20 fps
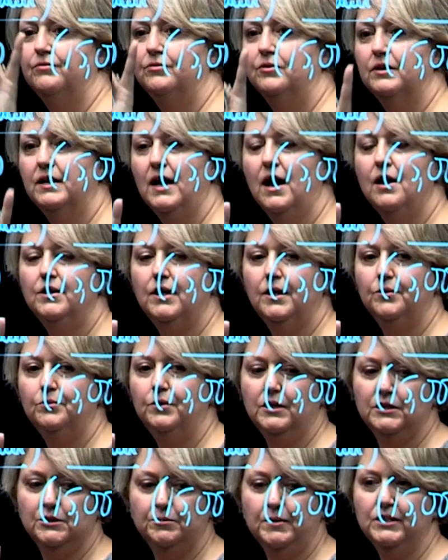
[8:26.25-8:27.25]
For accounting
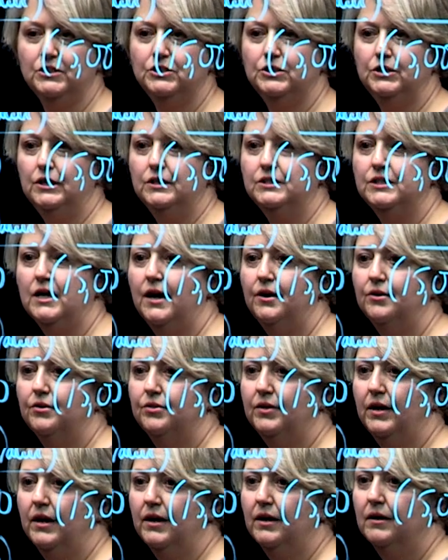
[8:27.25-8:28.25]
we expense the entire
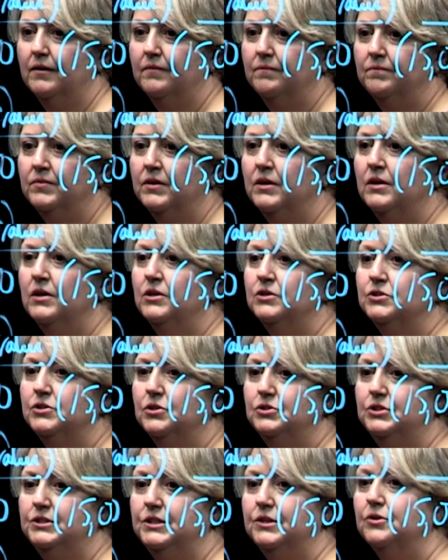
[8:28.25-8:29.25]
thing.
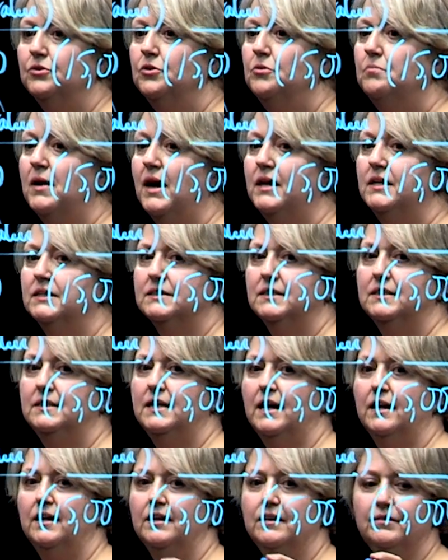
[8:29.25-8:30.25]
So 0 minus a
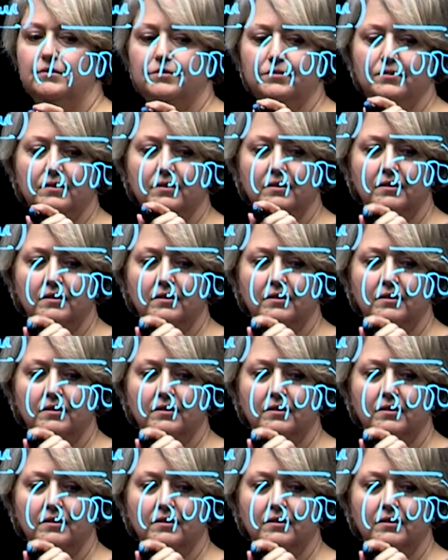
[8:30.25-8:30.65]
negative